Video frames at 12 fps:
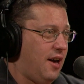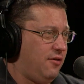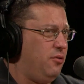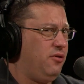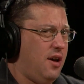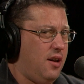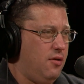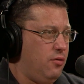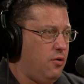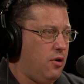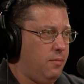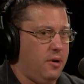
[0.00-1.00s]
guess it was Katie who
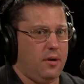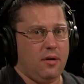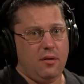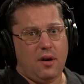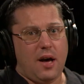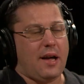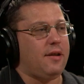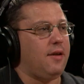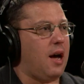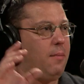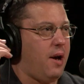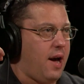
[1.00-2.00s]
called me. At the
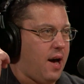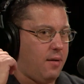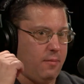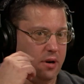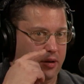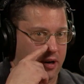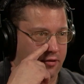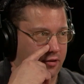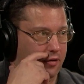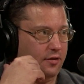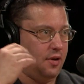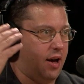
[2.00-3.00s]
time, I had my
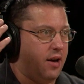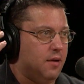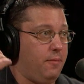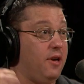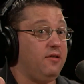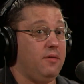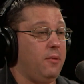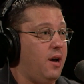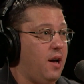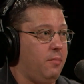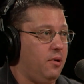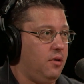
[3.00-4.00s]
license at a place in
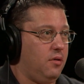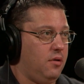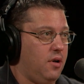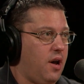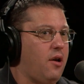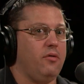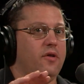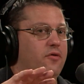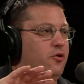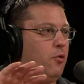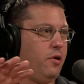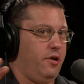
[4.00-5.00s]
Miami, and I don't
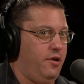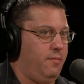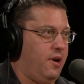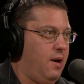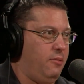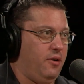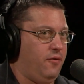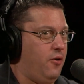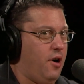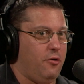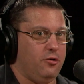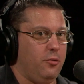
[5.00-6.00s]
live nowhere near Miami, like
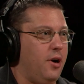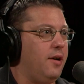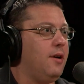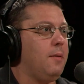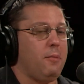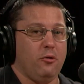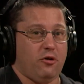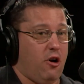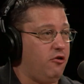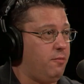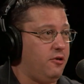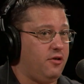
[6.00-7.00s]
4 hours away. But it was
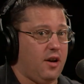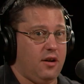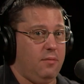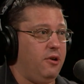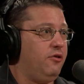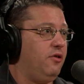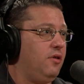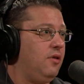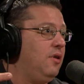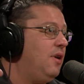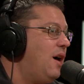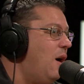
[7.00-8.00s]
100%
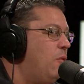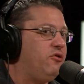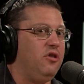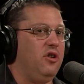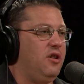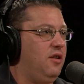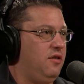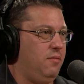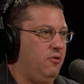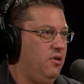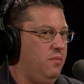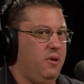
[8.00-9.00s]
commission. I wasn't looking to
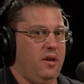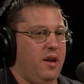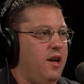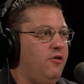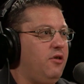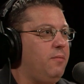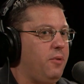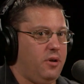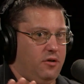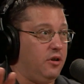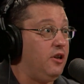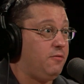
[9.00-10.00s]
really be an agent,
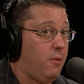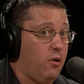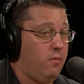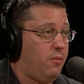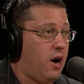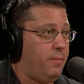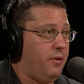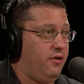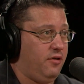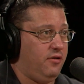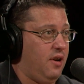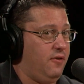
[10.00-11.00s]
but to list my own
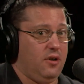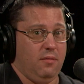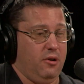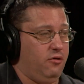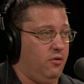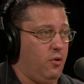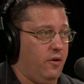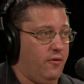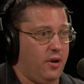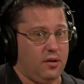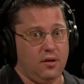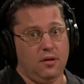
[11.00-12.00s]
properties to save the commission, quite
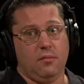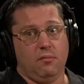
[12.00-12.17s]
frankly.